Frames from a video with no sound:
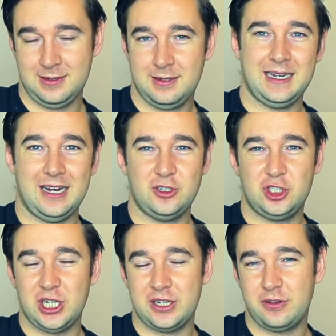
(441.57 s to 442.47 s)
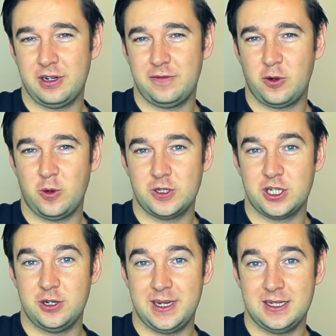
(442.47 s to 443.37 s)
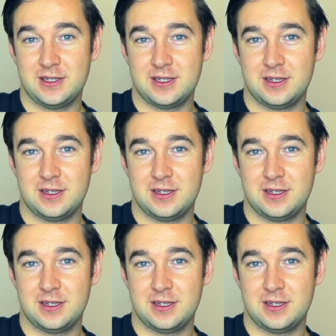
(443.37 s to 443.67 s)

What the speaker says: Now, generally for quarter note bends,